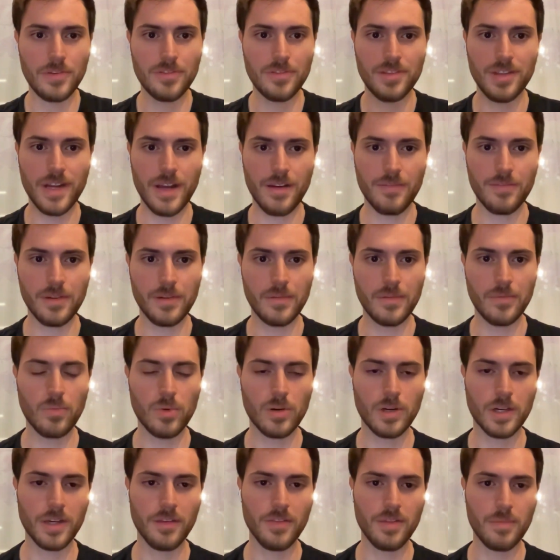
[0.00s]
of us that have been
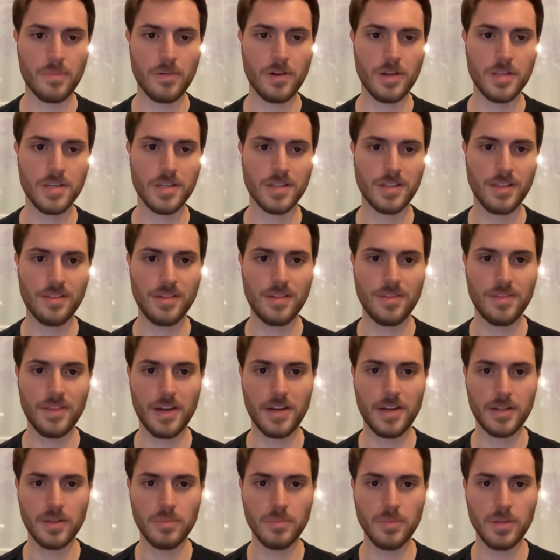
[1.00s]
working on the project and the
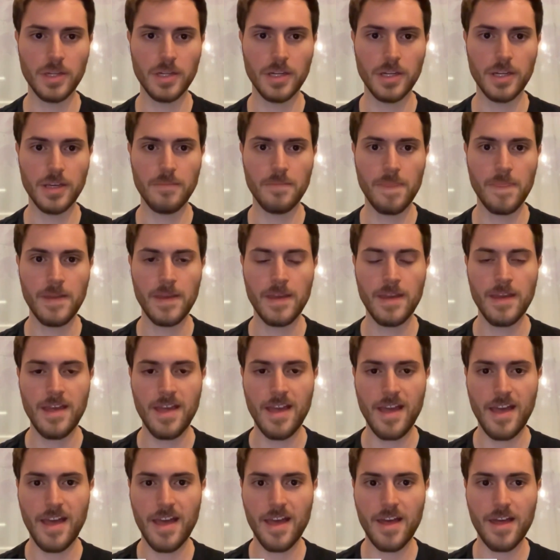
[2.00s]
entire community.
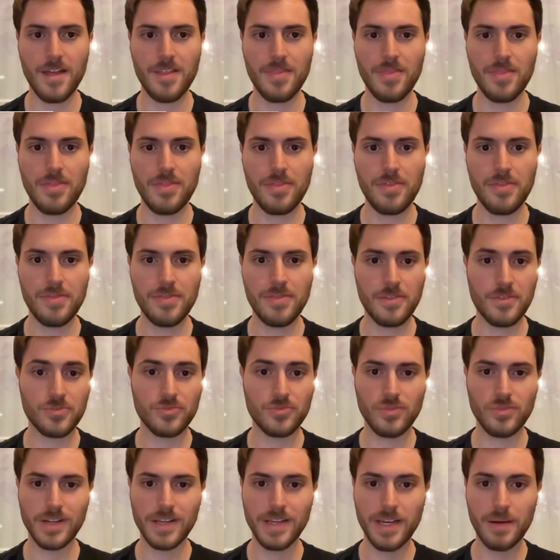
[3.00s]
And
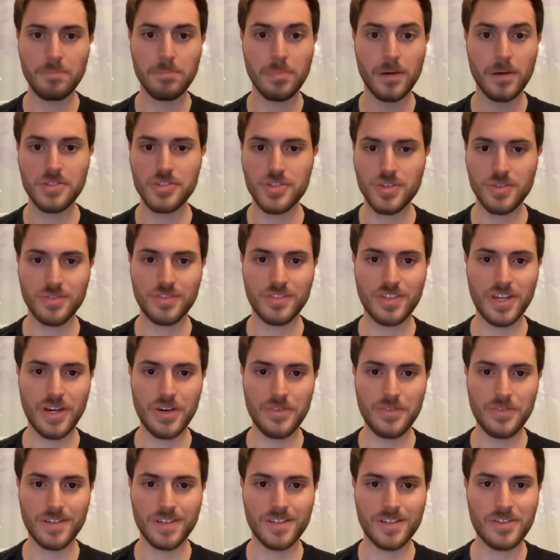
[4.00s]
there's really a bunch of
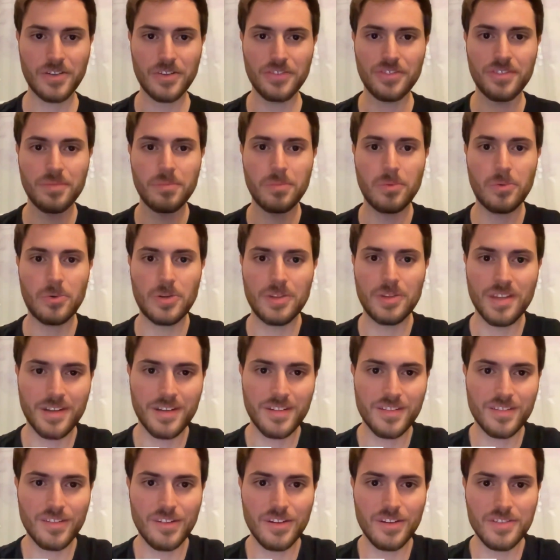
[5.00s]
stuff across the board
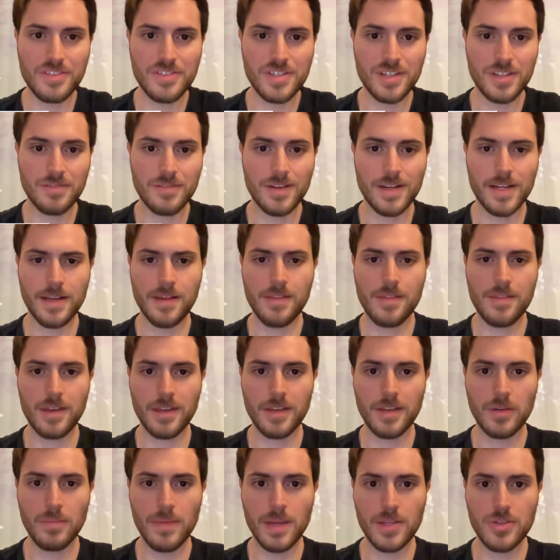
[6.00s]
that is launching, right? I
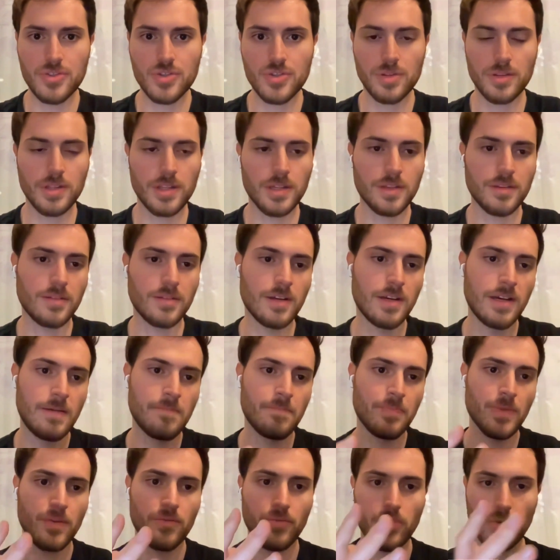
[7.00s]
think you mentioned it.
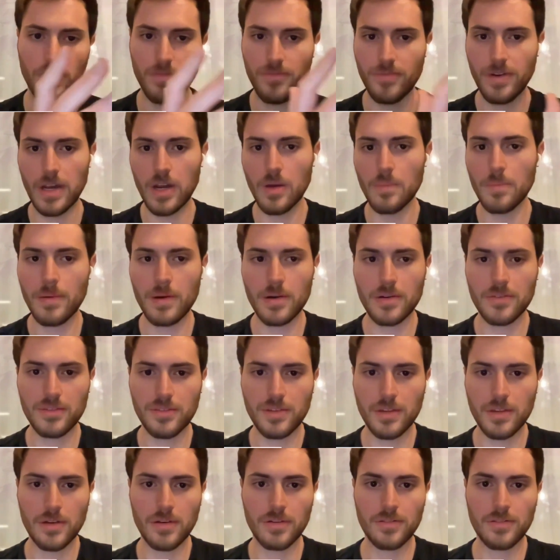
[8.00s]
For
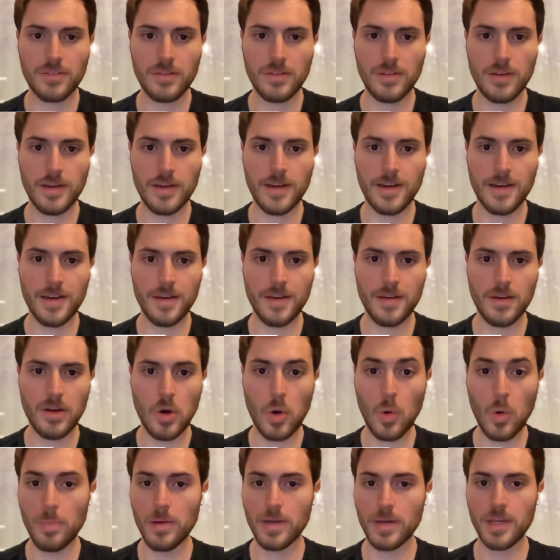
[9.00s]
developers, there's
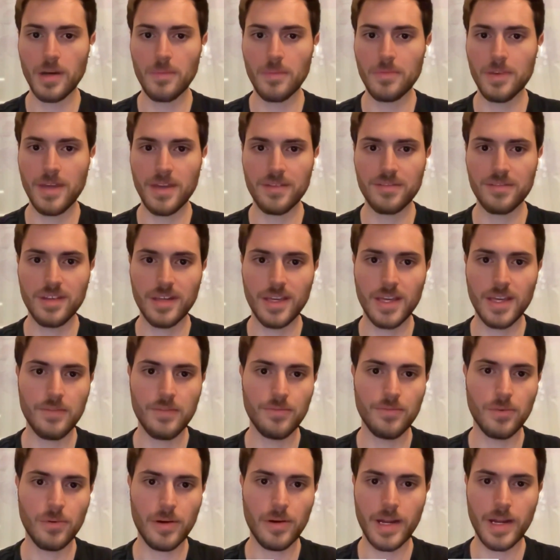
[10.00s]
opening up the
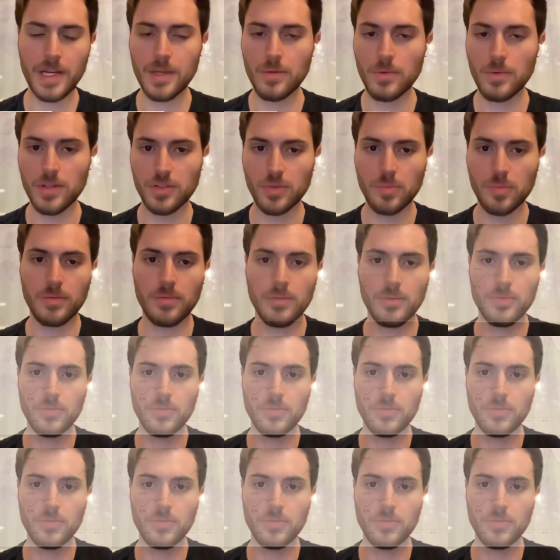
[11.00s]
SDK for anyone to be